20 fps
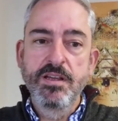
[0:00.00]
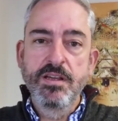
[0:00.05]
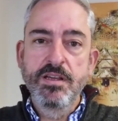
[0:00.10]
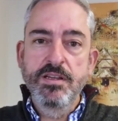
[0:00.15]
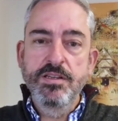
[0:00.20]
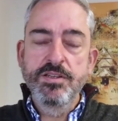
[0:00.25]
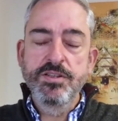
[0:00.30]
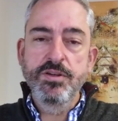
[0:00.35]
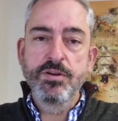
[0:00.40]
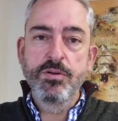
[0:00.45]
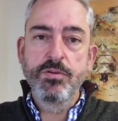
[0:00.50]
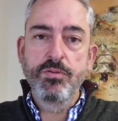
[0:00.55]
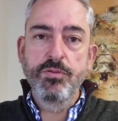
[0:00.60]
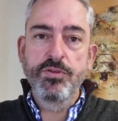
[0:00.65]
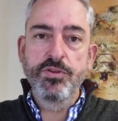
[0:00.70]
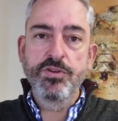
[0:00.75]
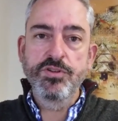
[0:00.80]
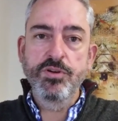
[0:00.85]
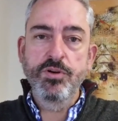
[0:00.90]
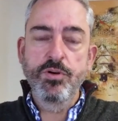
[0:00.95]
So
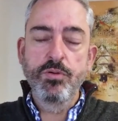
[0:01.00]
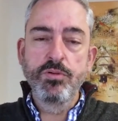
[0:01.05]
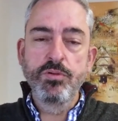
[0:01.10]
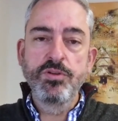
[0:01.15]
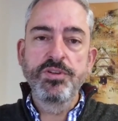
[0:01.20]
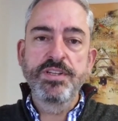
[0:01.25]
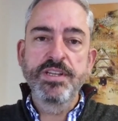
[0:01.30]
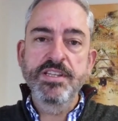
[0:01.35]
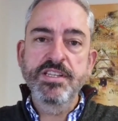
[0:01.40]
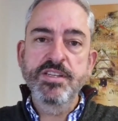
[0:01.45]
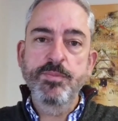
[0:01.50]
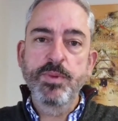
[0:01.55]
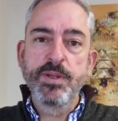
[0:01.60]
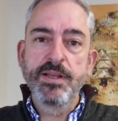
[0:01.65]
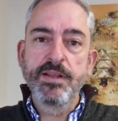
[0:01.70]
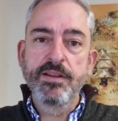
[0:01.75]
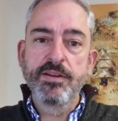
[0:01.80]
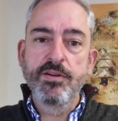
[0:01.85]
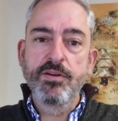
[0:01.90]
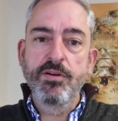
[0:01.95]
there's a whole new
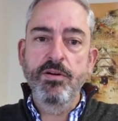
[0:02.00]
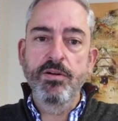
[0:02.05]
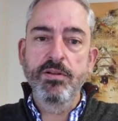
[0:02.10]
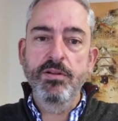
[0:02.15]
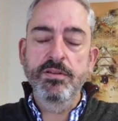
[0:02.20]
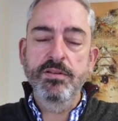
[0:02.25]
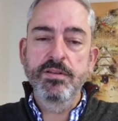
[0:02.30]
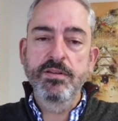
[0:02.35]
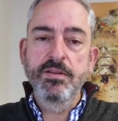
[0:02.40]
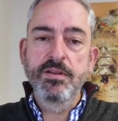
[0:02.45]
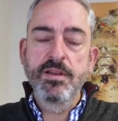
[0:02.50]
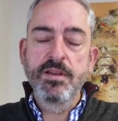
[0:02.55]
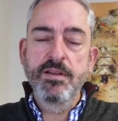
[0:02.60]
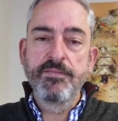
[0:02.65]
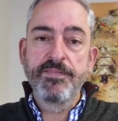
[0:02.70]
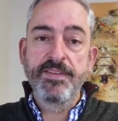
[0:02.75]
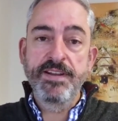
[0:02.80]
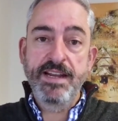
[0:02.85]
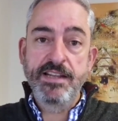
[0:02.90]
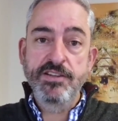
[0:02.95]
discipline called
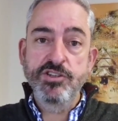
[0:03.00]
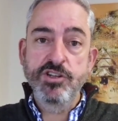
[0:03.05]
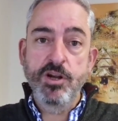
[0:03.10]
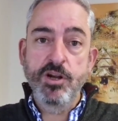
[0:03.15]
financial